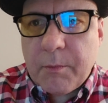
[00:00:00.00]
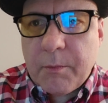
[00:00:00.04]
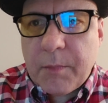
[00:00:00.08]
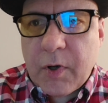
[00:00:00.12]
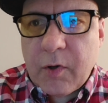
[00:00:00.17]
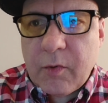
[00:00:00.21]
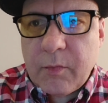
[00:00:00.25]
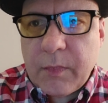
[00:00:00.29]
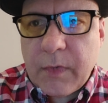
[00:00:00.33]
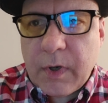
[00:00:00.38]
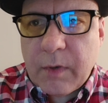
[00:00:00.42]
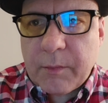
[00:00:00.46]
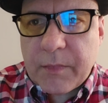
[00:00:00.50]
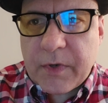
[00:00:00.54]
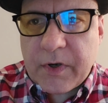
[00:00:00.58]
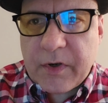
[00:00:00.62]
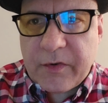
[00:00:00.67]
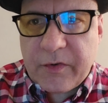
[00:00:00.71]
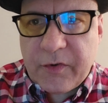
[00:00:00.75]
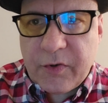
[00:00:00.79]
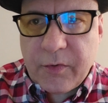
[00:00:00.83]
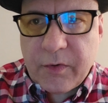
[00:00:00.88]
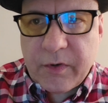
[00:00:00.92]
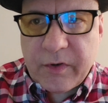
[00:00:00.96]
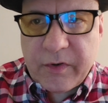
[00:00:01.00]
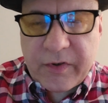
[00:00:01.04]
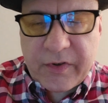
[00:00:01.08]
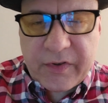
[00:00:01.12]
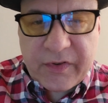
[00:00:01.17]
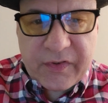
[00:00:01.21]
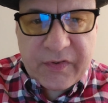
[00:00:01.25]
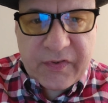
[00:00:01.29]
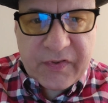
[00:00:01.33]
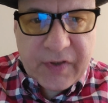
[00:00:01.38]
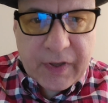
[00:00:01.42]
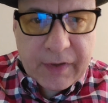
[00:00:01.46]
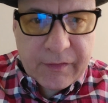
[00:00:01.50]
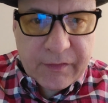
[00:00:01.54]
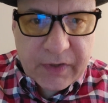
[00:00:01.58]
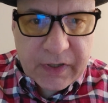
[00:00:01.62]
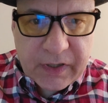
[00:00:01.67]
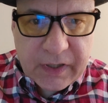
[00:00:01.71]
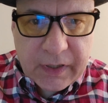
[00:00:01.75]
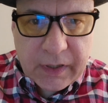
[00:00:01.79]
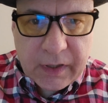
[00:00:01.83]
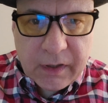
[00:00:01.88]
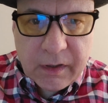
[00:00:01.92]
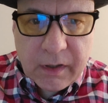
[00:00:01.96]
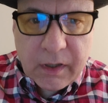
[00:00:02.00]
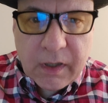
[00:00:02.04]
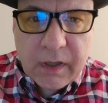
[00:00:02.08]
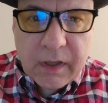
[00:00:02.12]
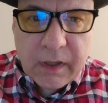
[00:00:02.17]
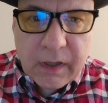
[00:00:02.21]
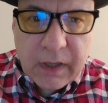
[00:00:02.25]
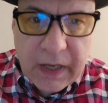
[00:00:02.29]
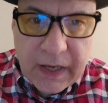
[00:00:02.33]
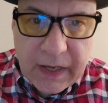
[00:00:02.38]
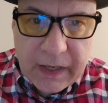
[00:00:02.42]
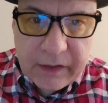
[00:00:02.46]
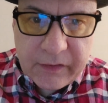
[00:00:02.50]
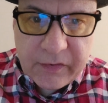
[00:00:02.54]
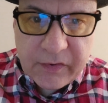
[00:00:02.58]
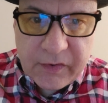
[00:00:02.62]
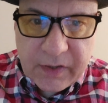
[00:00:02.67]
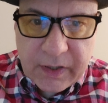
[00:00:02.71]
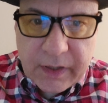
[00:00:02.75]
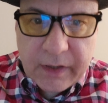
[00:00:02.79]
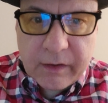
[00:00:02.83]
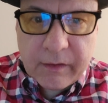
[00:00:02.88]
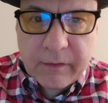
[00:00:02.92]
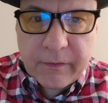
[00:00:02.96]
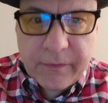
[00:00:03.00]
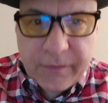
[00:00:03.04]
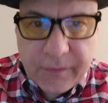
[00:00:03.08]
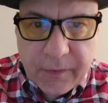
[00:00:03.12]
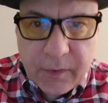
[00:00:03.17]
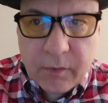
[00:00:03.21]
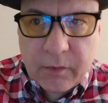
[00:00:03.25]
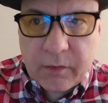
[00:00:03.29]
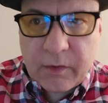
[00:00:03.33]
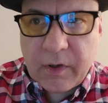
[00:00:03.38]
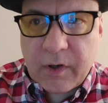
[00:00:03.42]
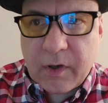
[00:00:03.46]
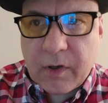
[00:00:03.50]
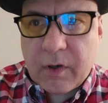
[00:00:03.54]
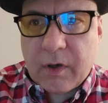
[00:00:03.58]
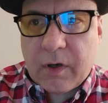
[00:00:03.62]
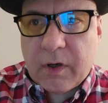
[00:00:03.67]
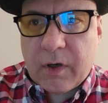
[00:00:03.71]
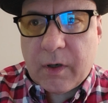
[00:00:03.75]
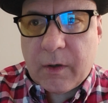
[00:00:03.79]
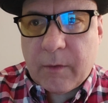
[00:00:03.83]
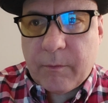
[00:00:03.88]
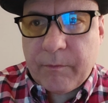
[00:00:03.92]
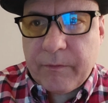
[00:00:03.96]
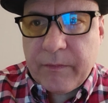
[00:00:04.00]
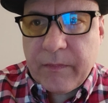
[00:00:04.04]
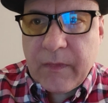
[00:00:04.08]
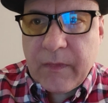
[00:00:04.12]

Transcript: Home number 270, accidental phone call.